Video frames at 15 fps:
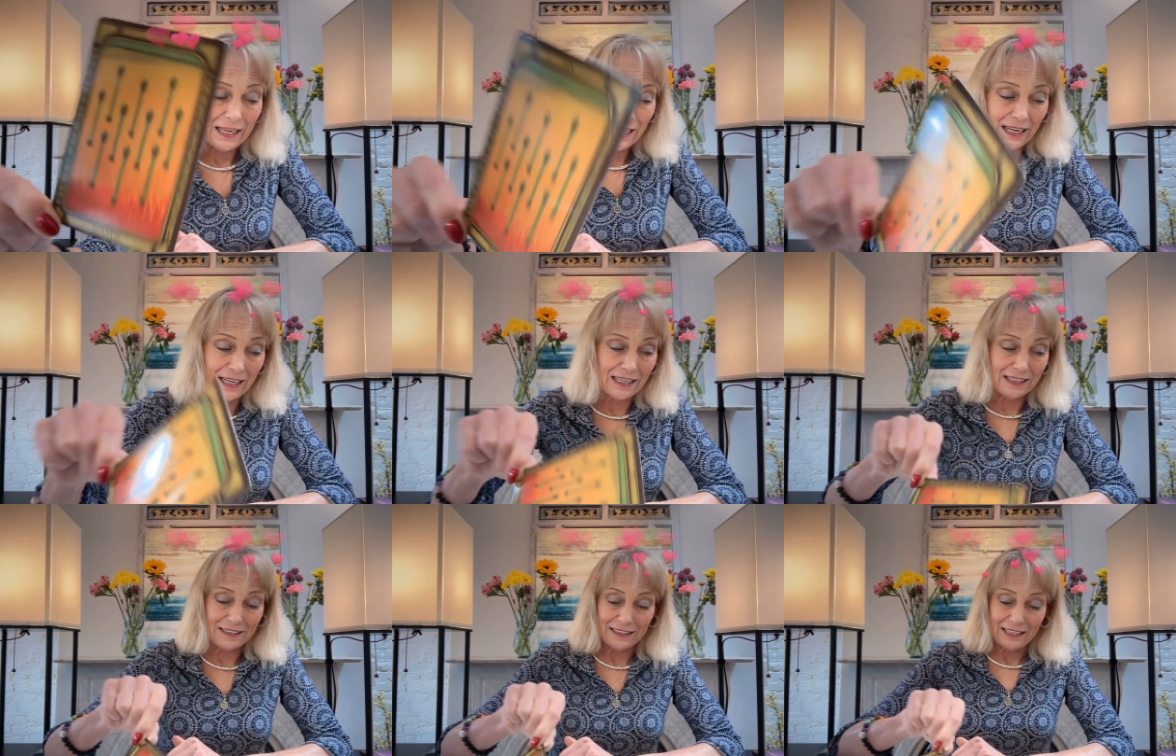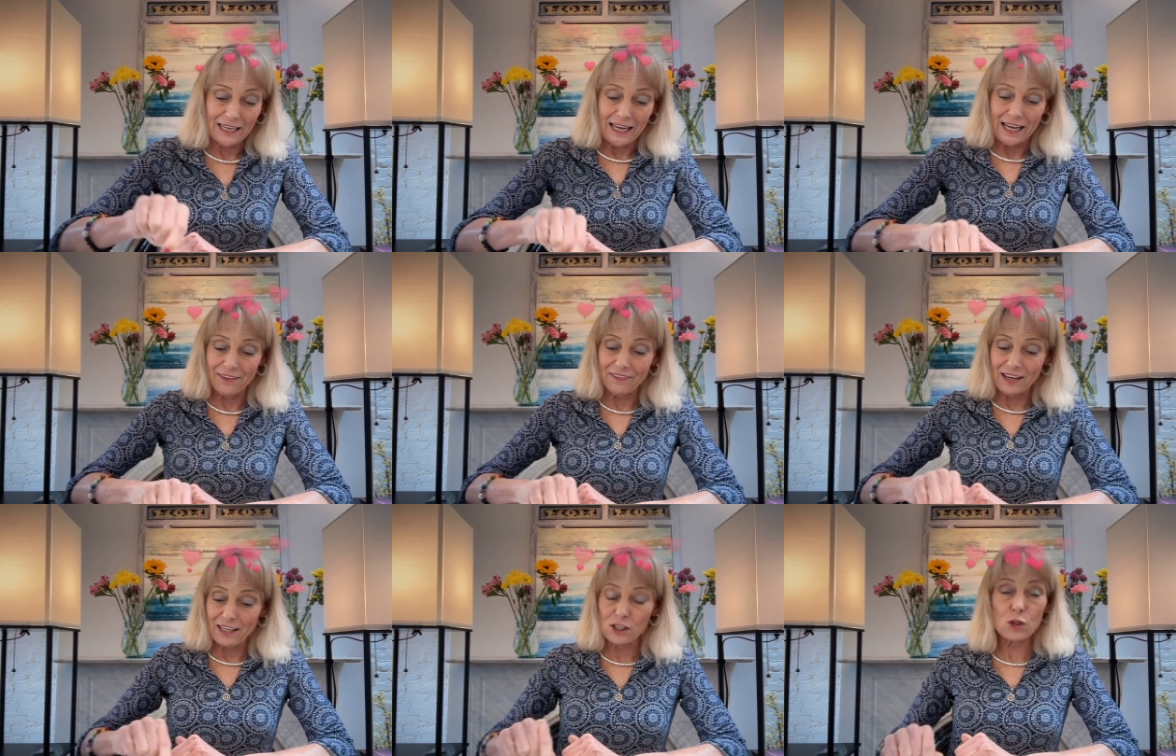Uh, and
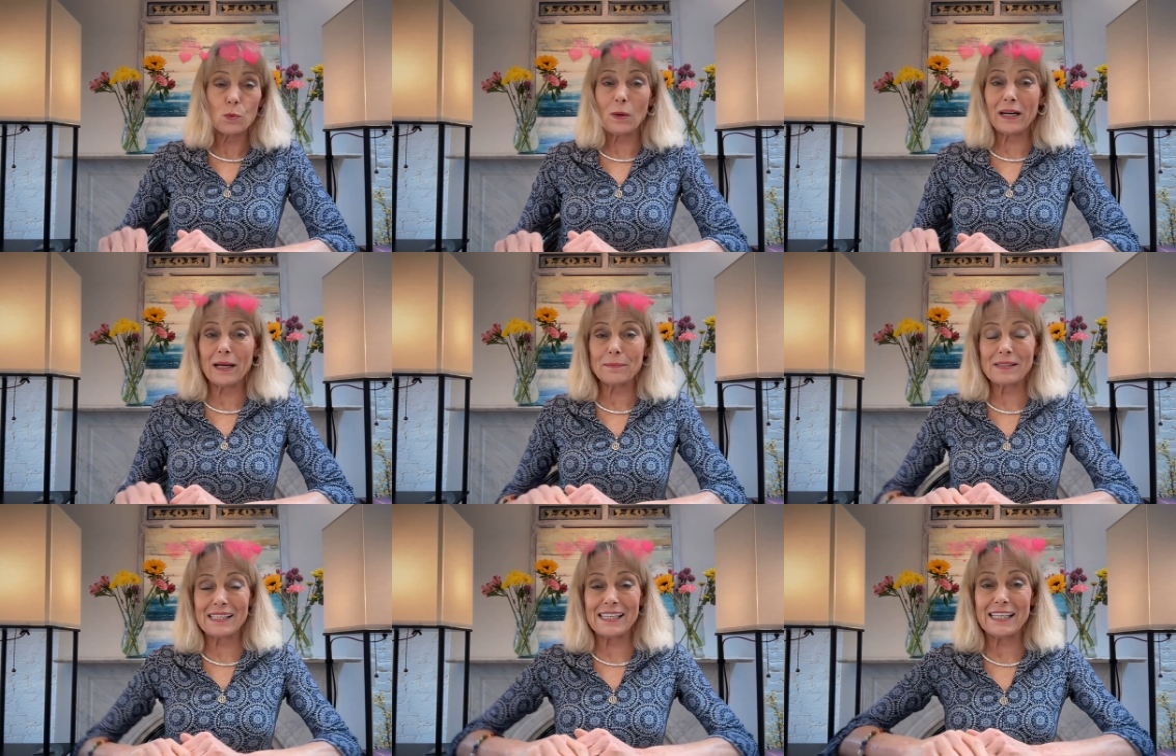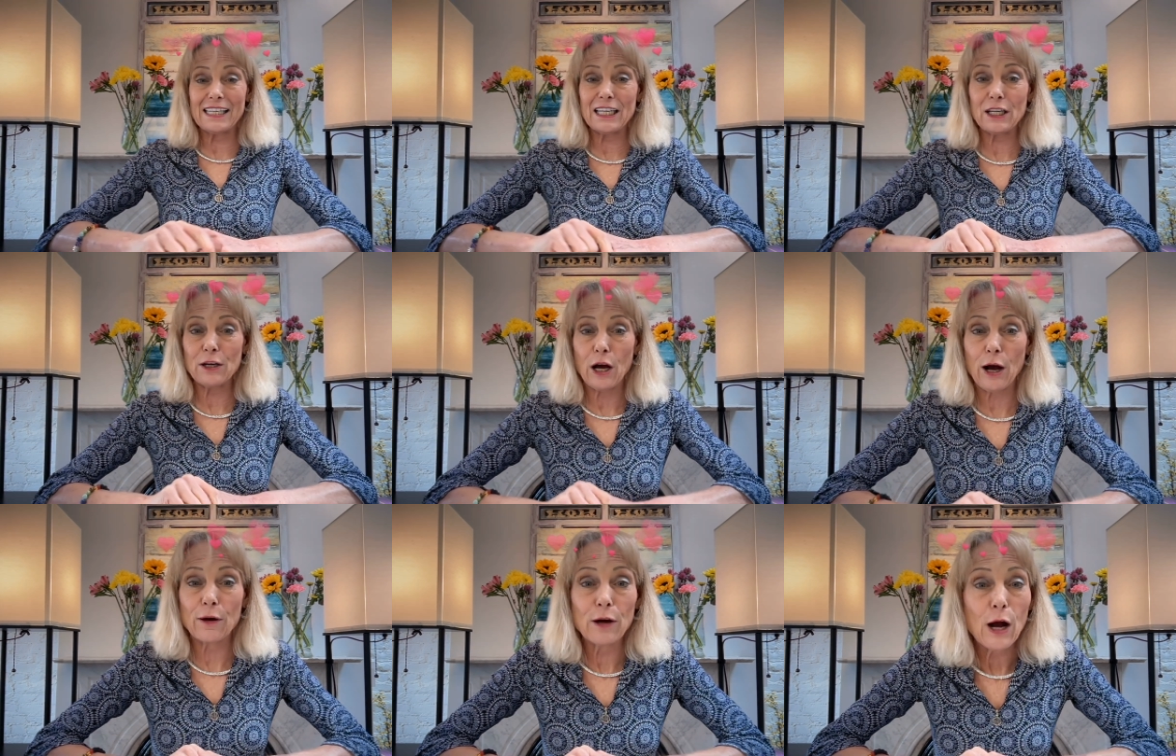that is what I'm seeing
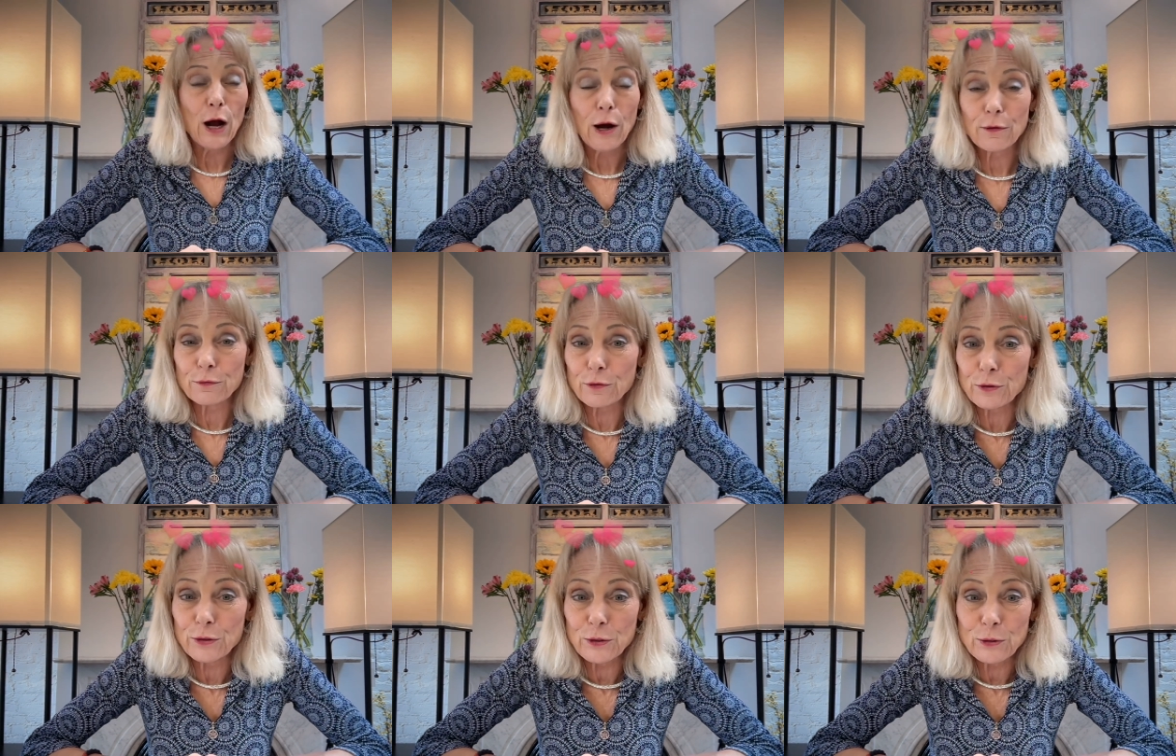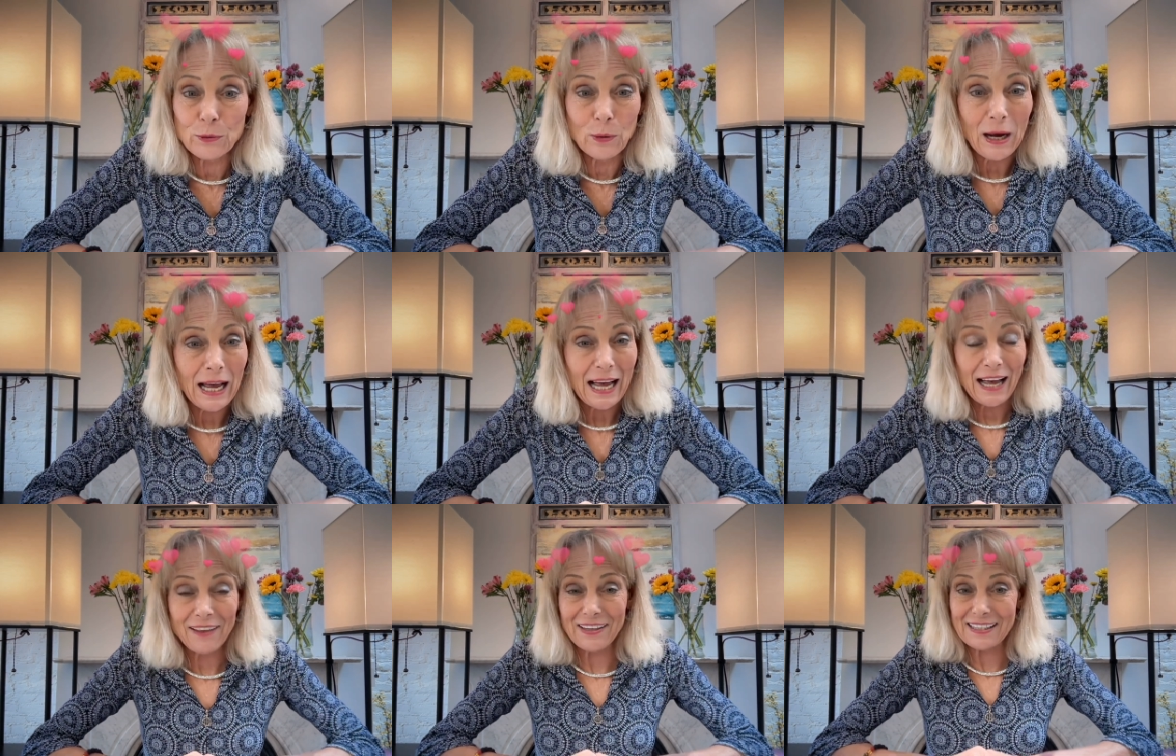uh, for you
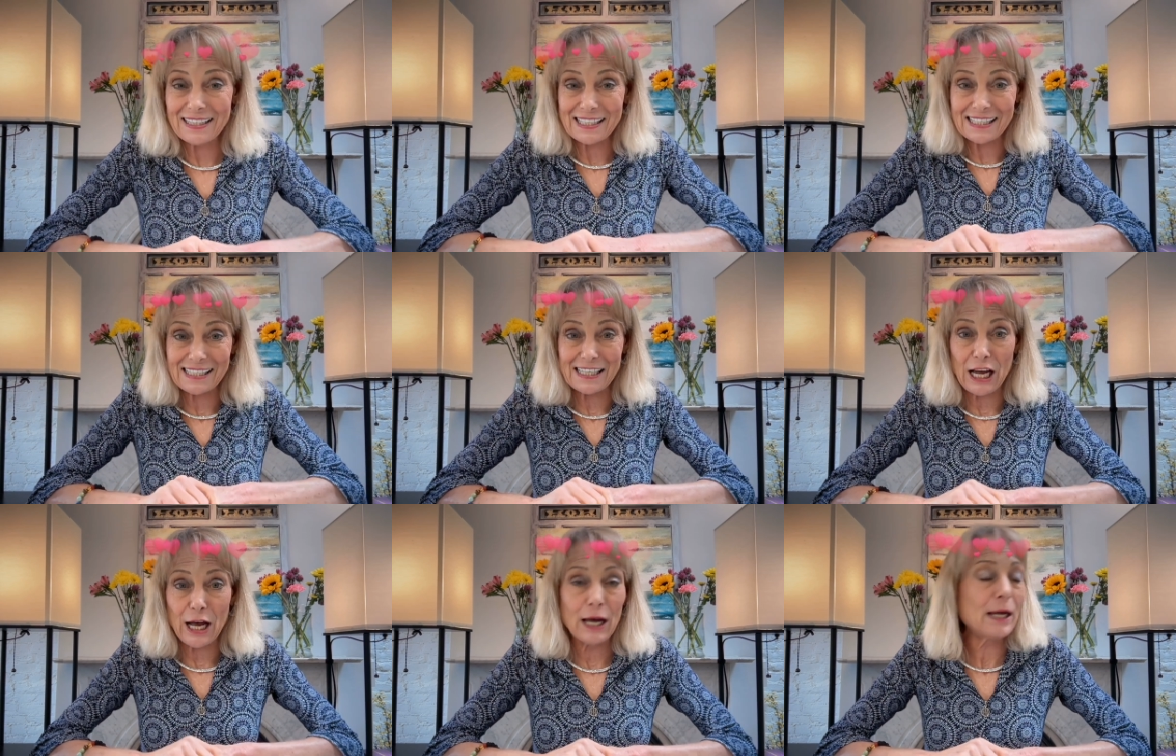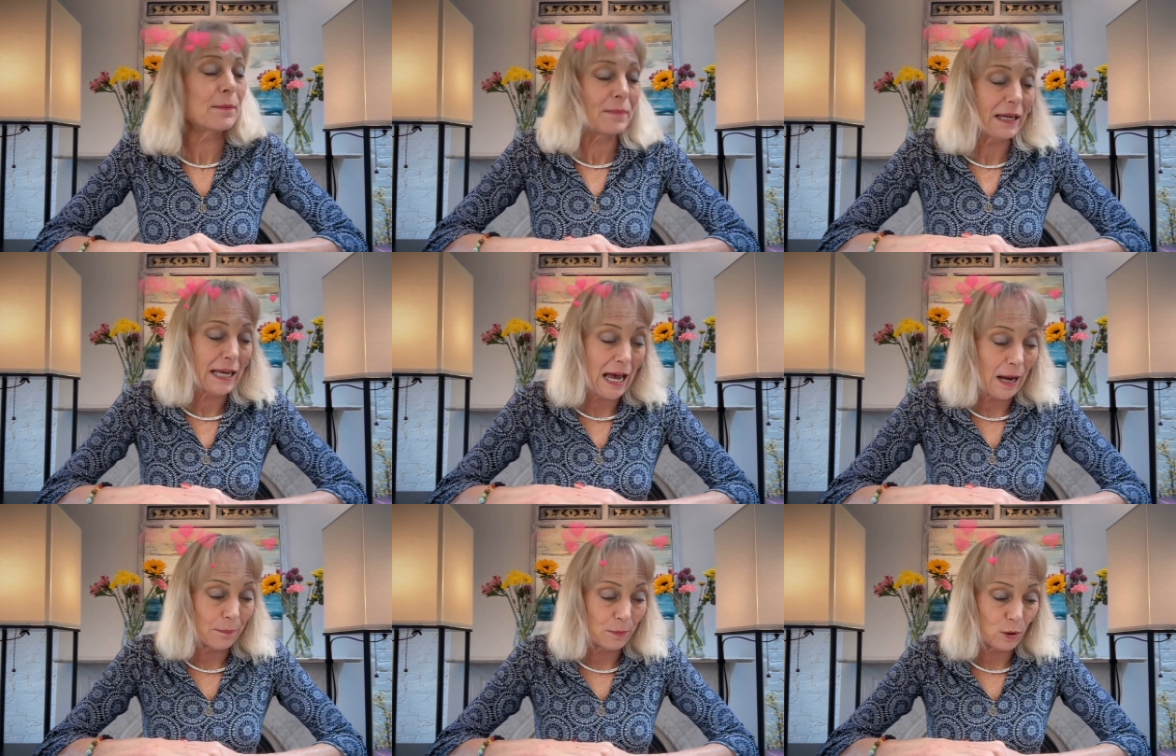at this time, a
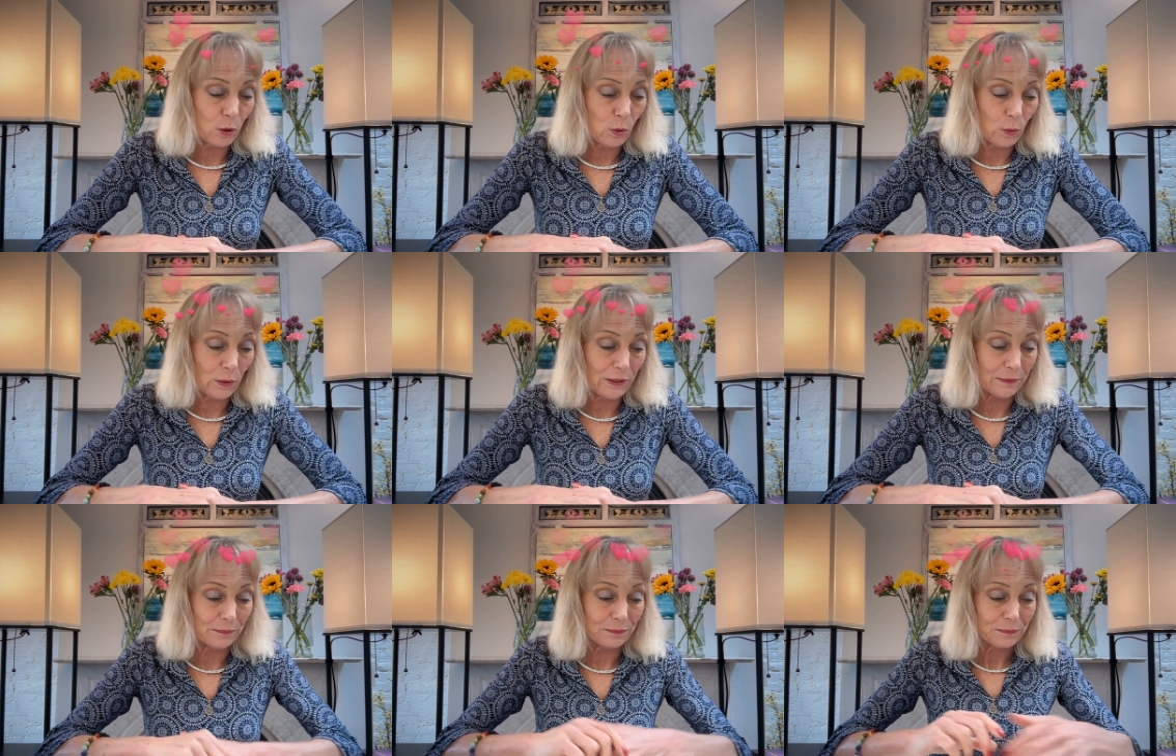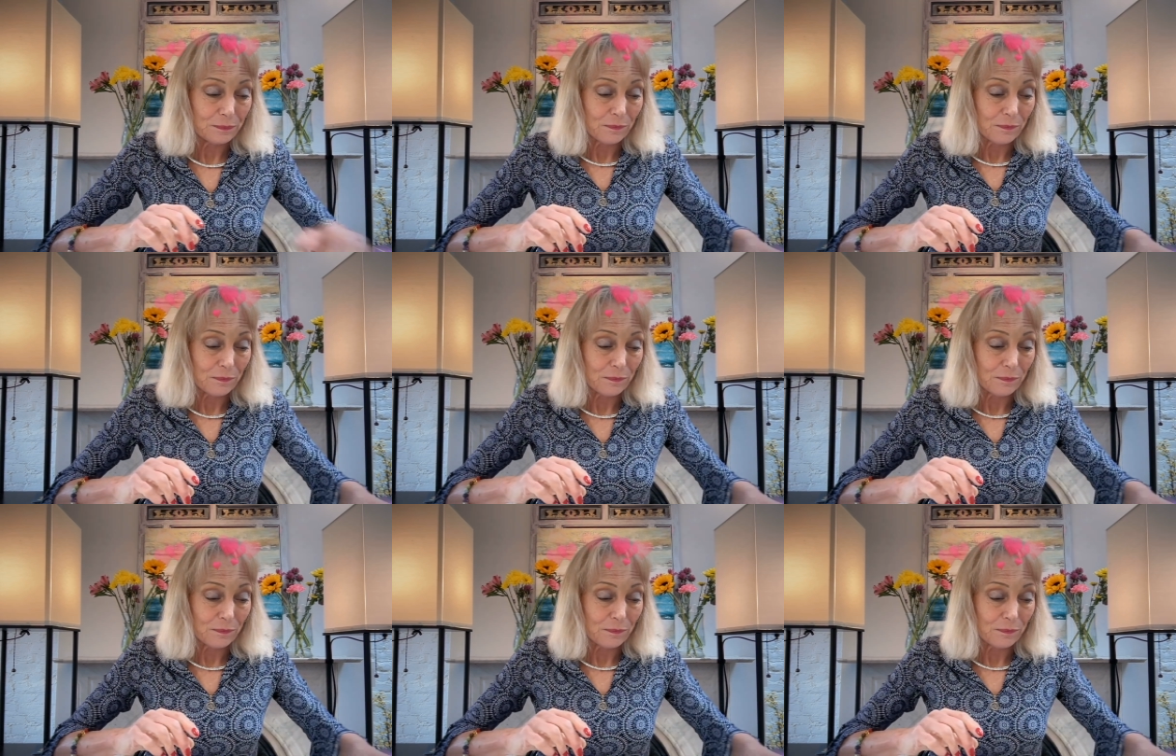Capricorn.